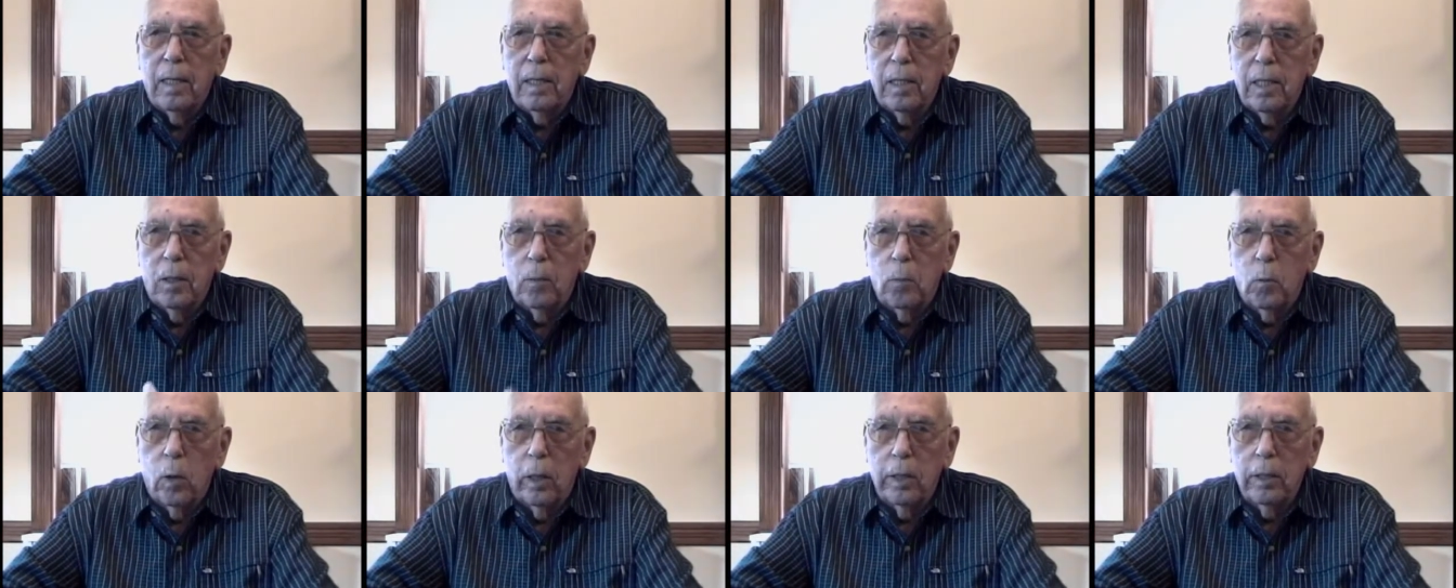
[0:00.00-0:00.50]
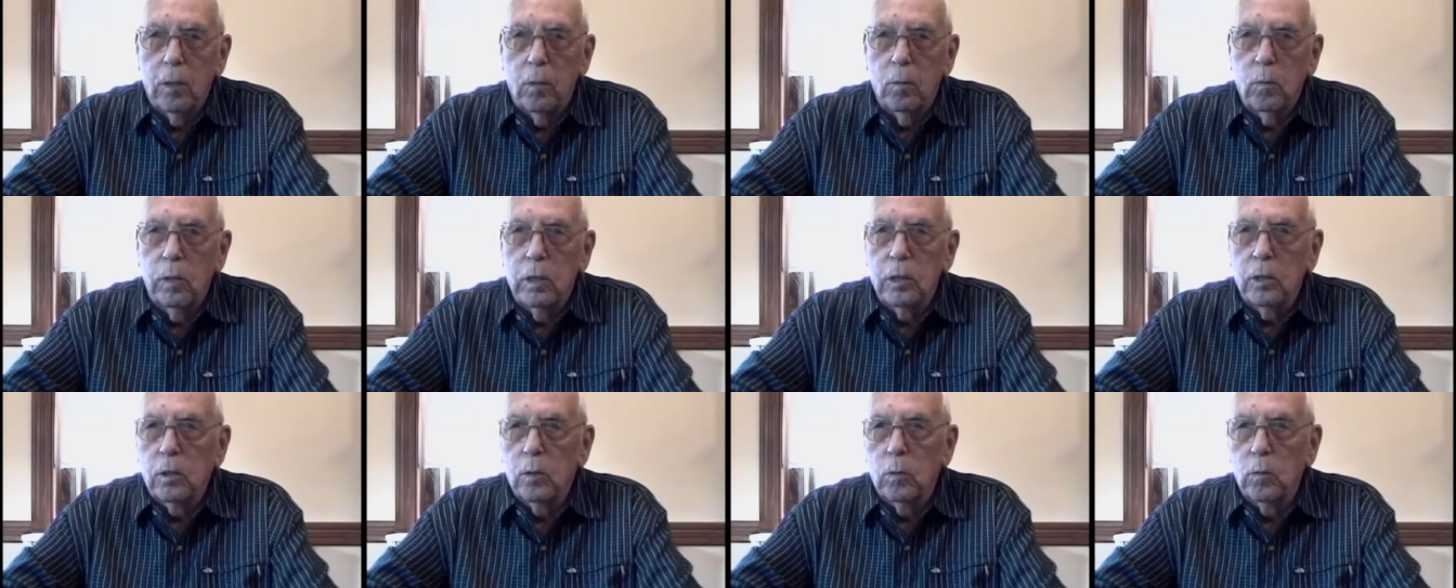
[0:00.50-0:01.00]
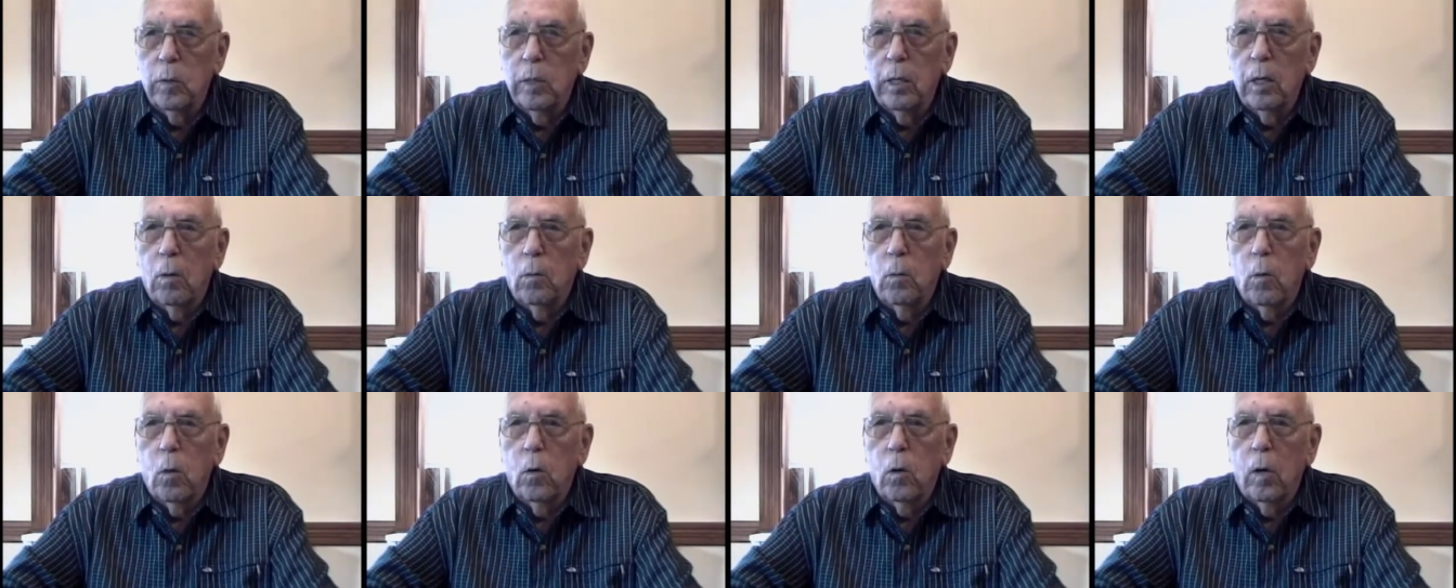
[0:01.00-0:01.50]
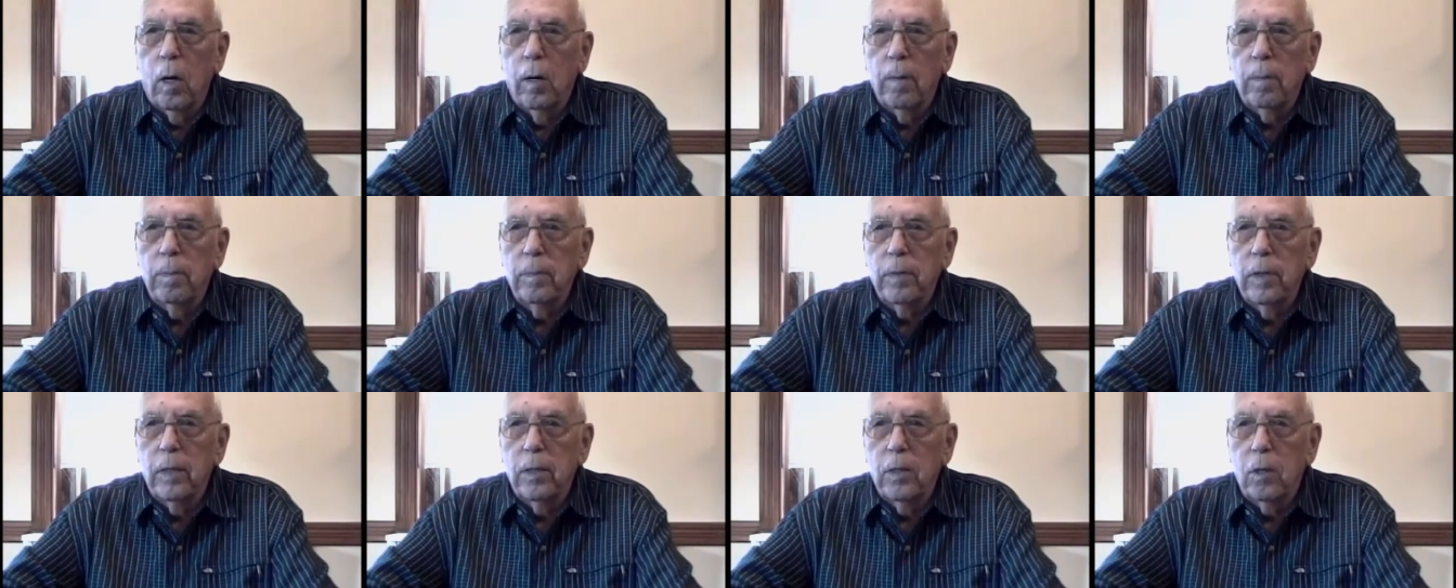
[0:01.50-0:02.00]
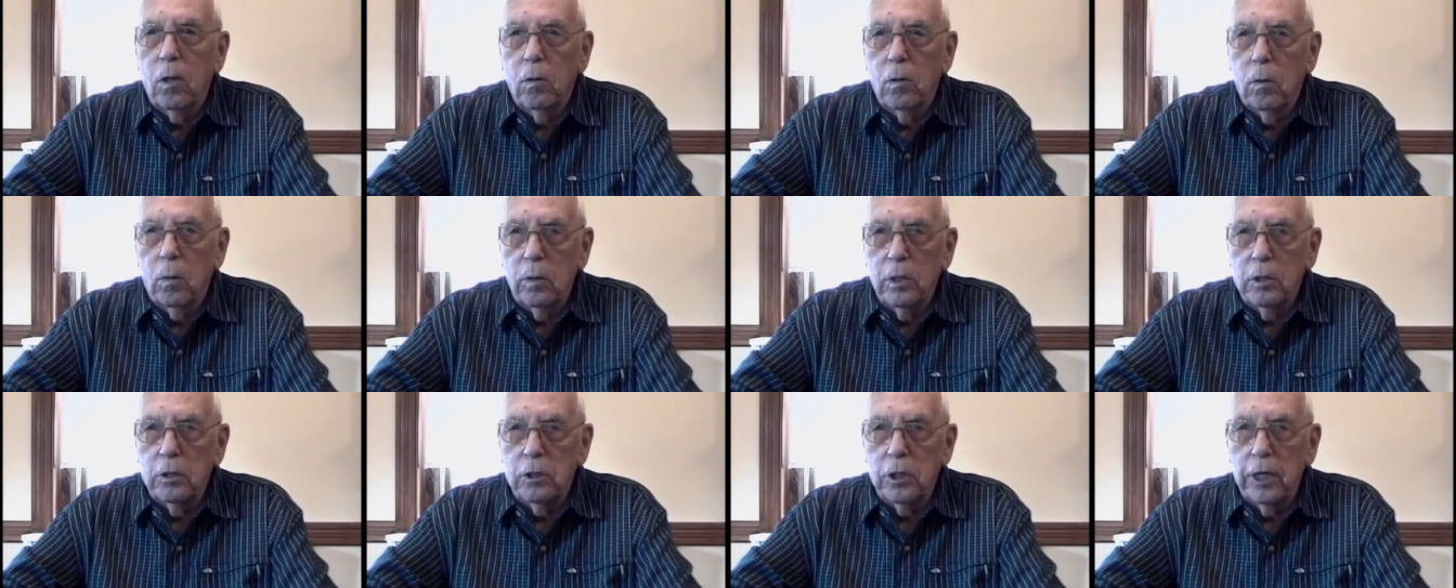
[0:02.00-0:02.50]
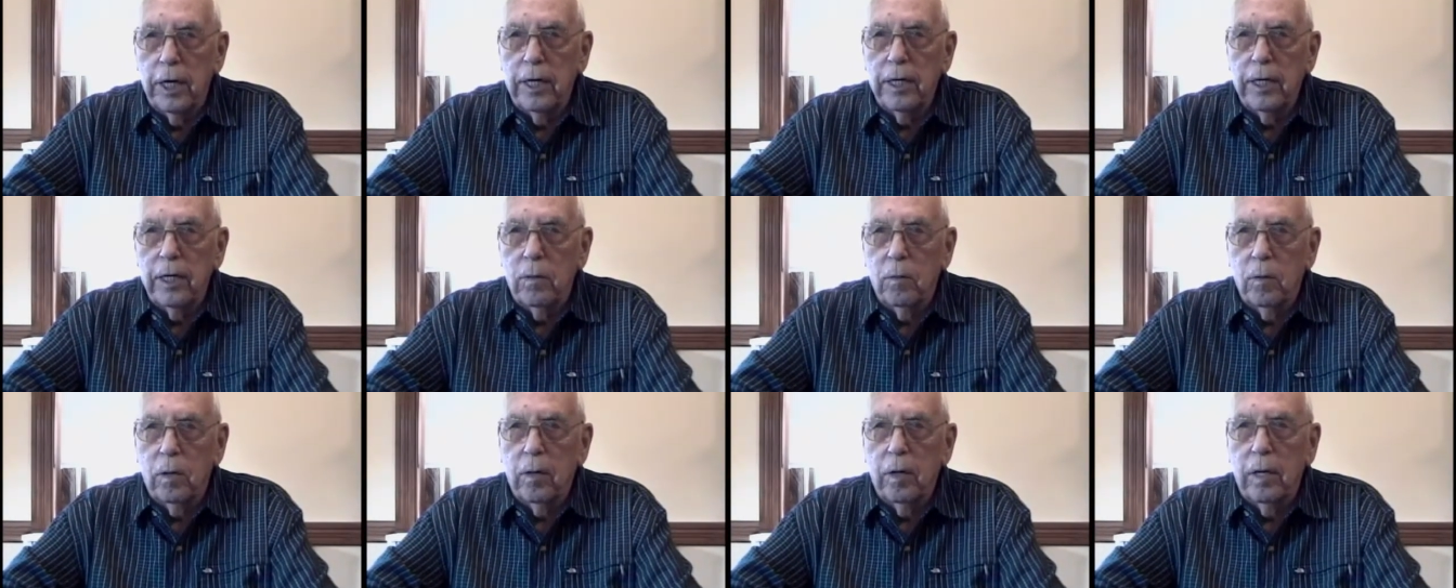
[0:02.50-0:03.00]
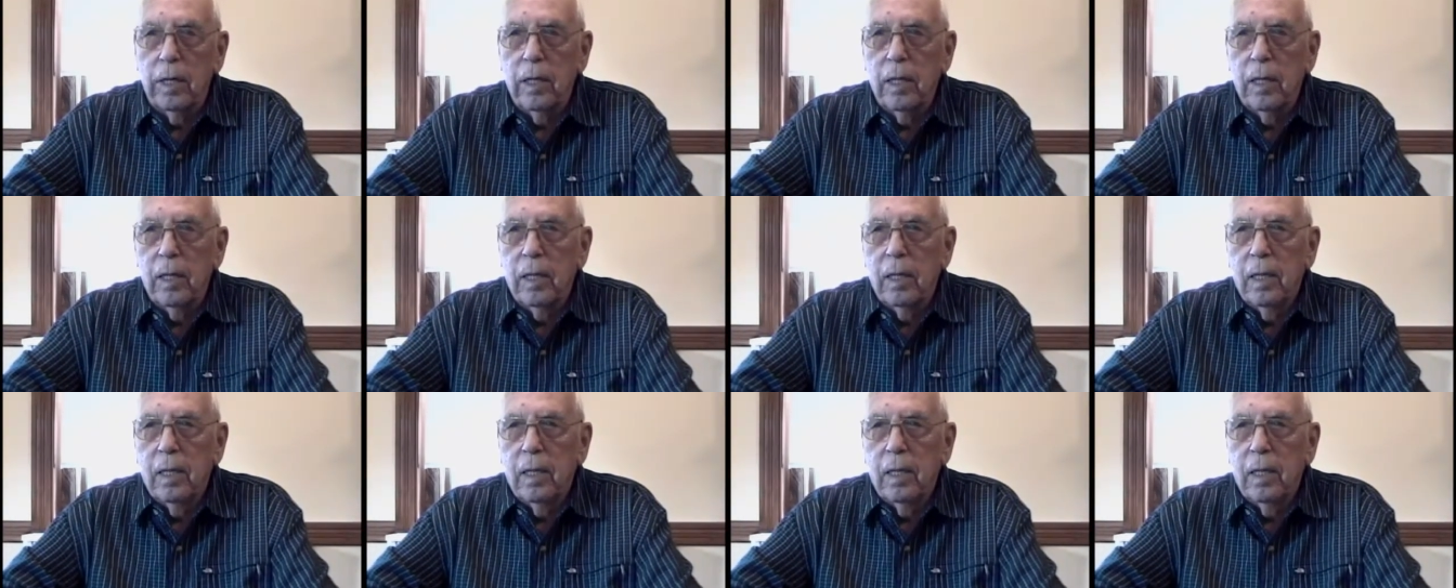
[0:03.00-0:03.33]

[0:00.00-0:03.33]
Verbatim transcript: the weather was real warm, though it was January.